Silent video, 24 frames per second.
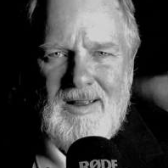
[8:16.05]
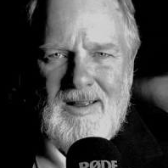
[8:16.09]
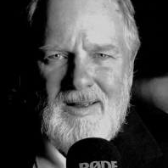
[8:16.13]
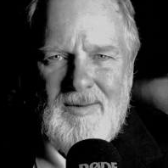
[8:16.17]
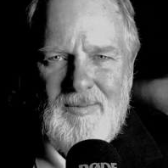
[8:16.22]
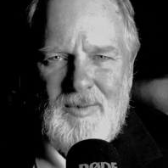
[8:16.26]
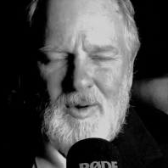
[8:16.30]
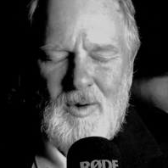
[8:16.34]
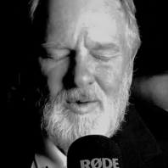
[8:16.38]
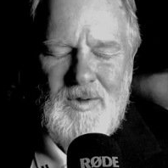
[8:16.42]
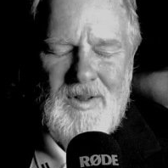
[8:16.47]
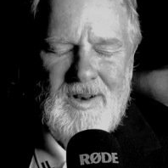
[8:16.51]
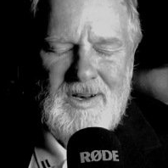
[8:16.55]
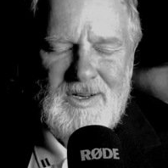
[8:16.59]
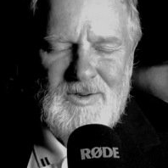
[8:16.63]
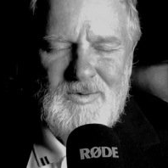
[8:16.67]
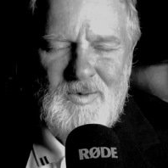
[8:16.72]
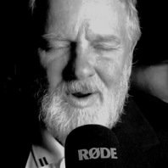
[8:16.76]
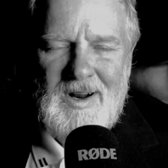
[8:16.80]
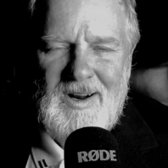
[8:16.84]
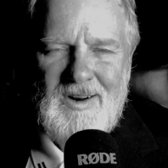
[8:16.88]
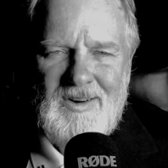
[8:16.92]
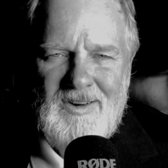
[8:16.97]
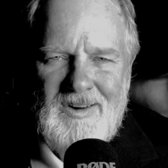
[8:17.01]
both in his
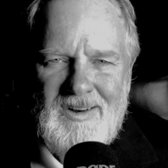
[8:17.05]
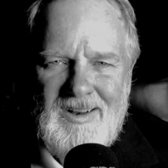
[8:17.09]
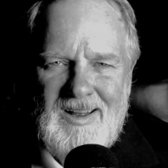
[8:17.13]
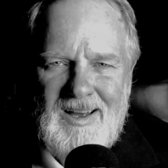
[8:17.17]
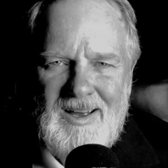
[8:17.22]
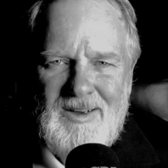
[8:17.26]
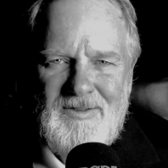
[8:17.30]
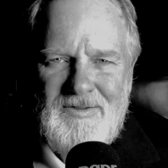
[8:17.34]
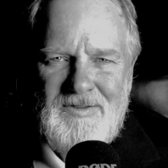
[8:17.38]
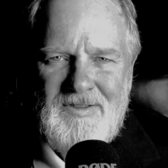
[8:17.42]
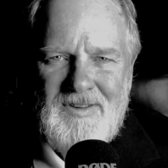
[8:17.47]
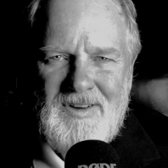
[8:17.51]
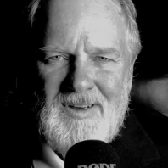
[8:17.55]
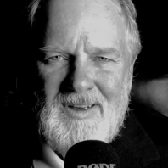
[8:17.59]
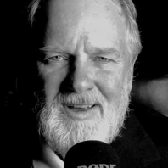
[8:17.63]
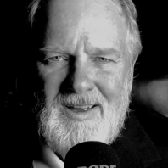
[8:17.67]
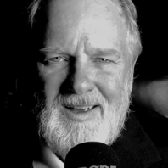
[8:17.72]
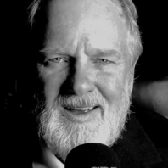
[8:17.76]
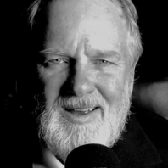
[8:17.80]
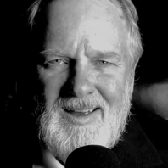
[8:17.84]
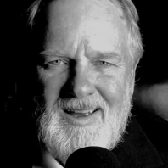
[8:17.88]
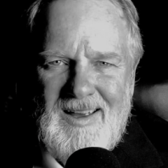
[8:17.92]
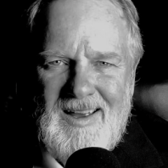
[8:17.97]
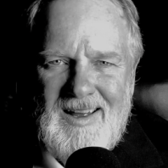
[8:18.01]
regular life
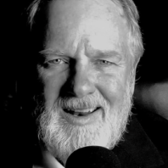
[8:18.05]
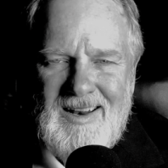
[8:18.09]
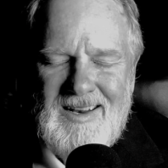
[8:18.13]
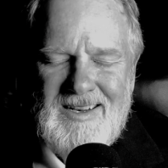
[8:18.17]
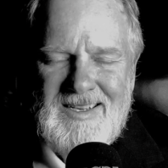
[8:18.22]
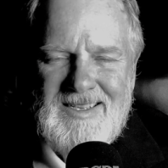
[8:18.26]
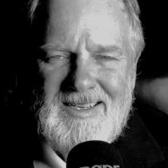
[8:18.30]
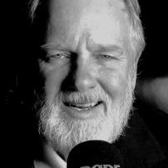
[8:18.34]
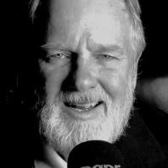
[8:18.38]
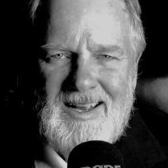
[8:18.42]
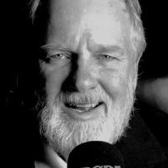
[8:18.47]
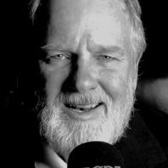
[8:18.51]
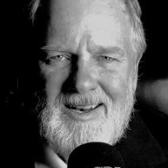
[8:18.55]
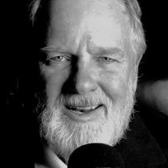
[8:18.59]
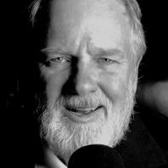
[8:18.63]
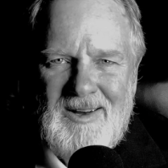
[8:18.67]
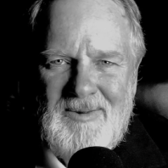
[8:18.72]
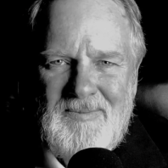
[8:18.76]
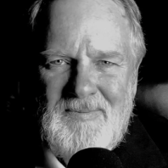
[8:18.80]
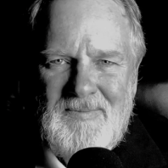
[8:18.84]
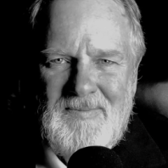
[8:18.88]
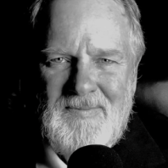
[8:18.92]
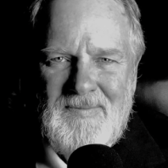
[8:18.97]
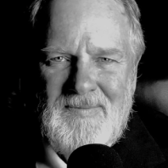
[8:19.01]
and in
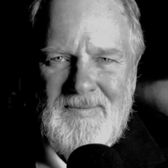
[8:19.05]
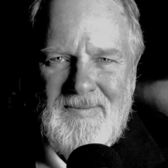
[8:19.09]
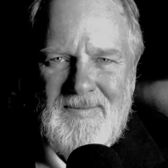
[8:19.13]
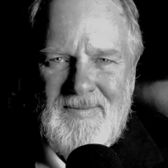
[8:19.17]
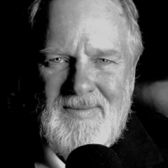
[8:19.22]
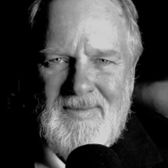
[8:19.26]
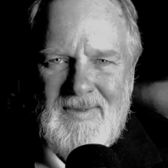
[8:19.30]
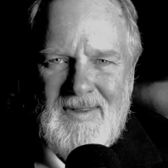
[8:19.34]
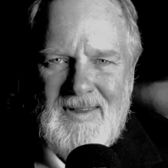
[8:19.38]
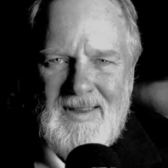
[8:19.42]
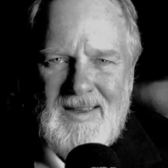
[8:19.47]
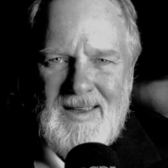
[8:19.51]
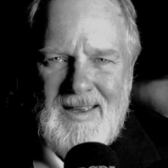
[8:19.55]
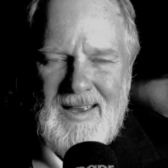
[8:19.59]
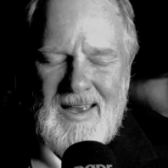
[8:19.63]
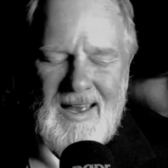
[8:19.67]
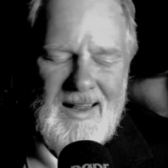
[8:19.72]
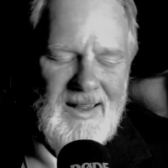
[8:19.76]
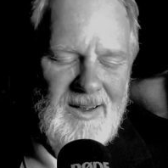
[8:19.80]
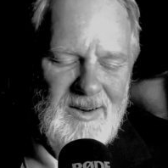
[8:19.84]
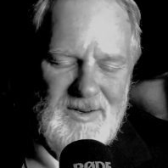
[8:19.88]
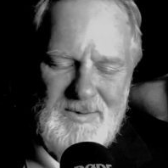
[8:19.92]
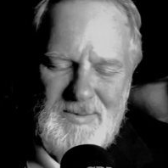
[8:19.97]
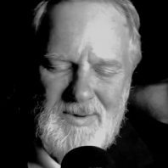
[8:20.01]
stand-up. And
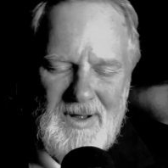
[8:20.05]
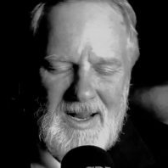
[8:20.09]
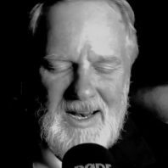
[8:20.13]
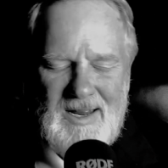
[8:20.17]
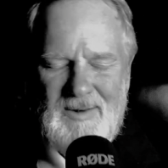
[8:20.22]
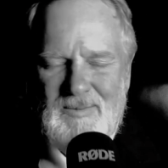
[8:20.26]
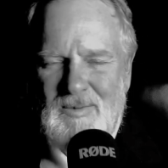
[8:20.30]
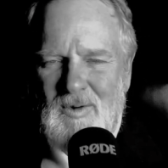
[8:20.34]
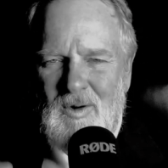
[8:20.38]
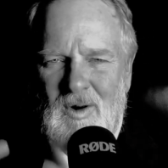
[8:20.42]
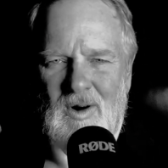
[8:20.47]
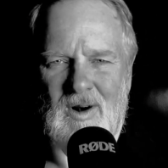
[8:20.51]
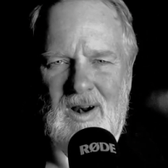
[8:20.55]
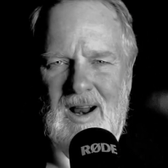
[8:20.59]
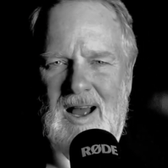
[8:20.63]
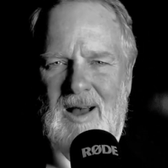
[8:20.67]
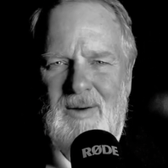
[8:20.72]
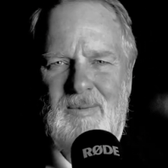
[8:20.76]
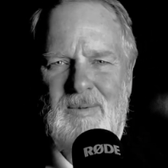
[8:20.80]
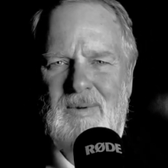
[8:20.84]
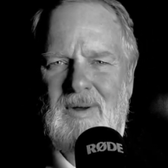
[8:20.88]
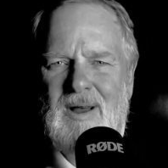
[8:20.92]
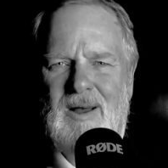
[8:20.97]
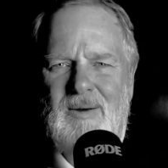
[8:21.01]
there's plenty more.
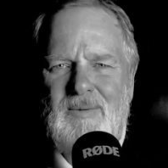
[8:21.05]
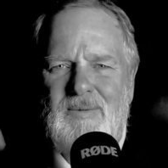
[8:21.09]
I'll